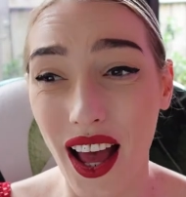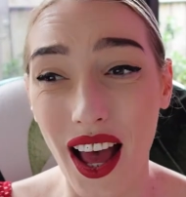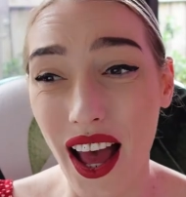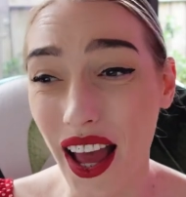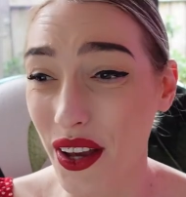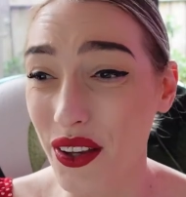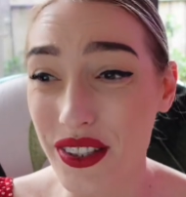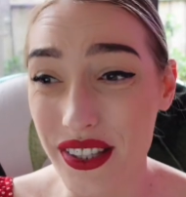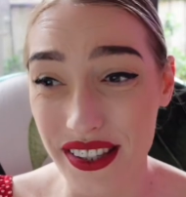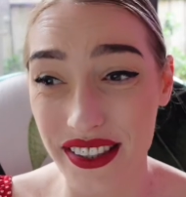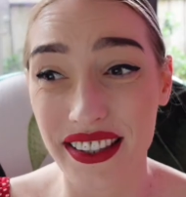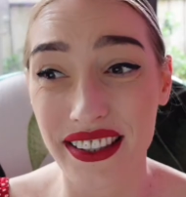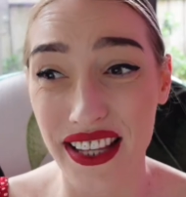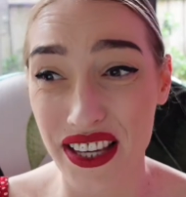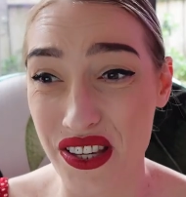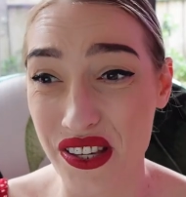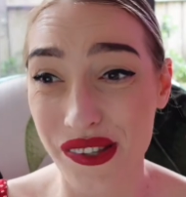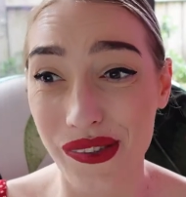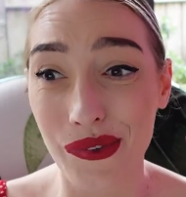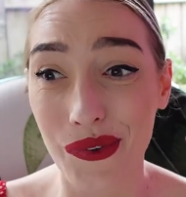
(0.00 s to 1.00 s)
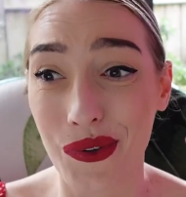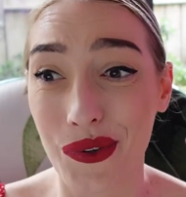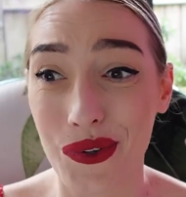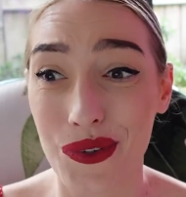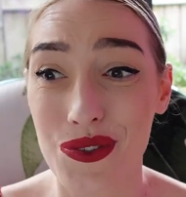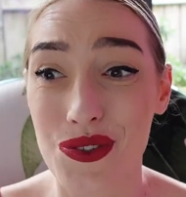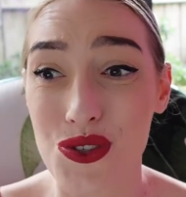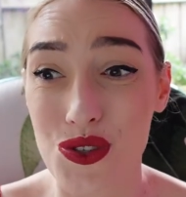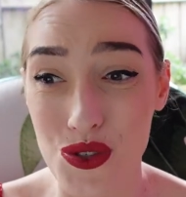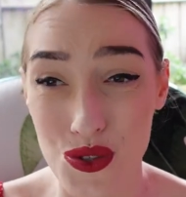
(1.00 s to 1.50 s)
I also think they just look
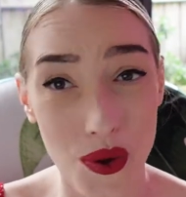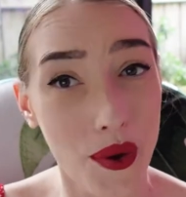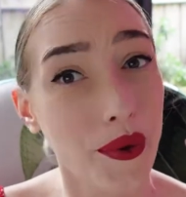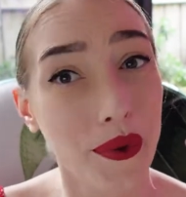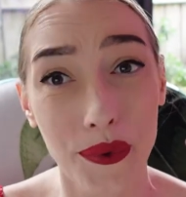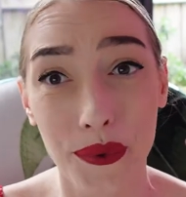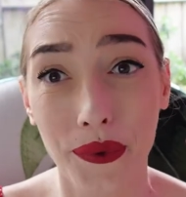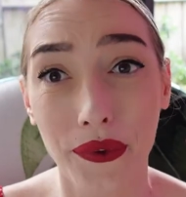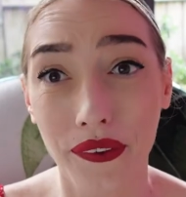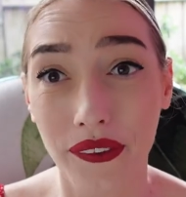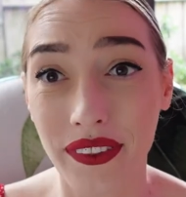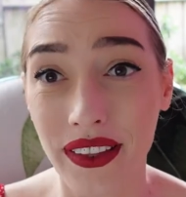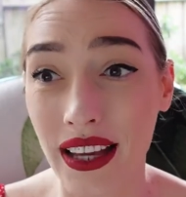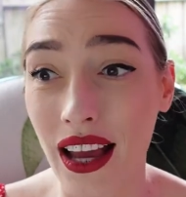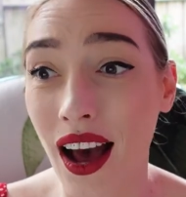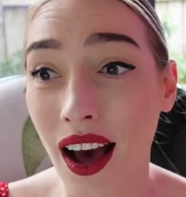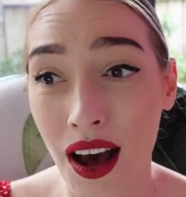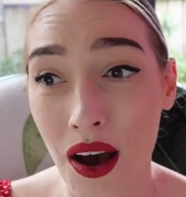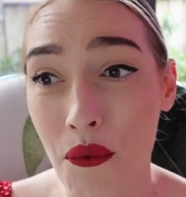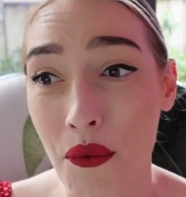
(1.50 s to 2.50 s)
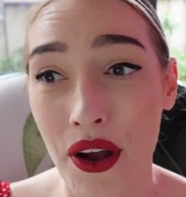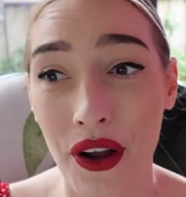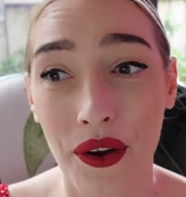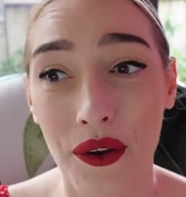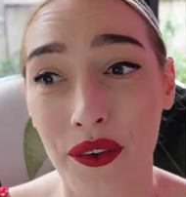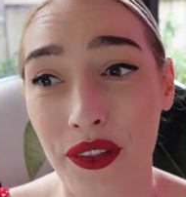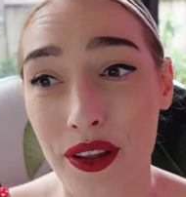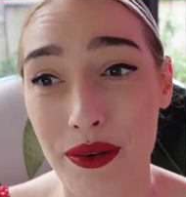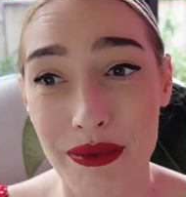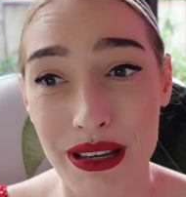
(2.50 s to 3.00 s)
so cool. The artwork
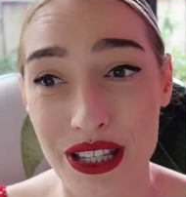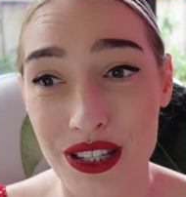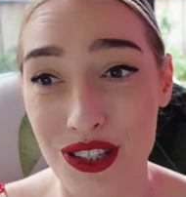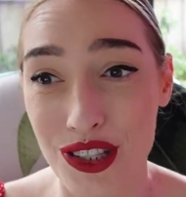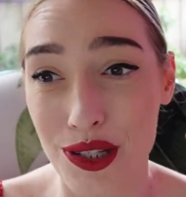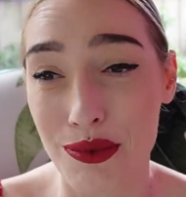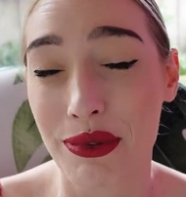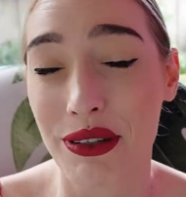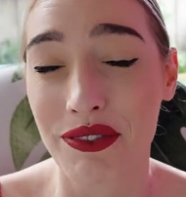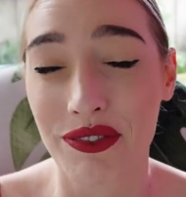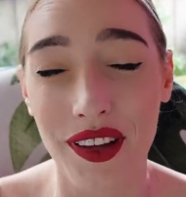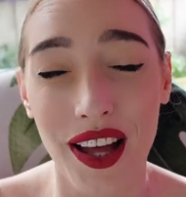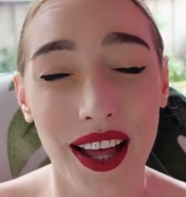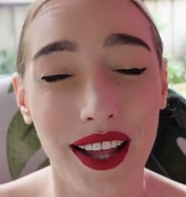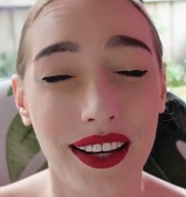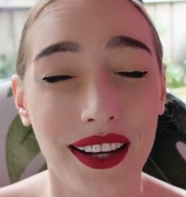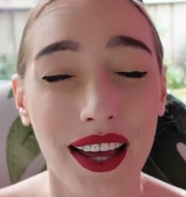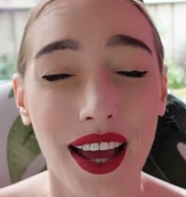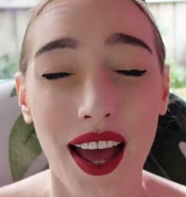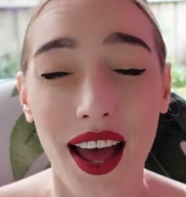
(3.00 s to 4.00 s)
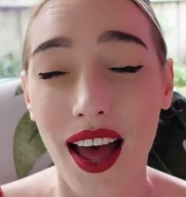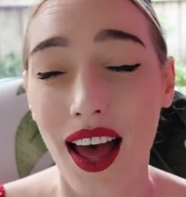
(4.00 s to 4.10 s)
on them is super fun.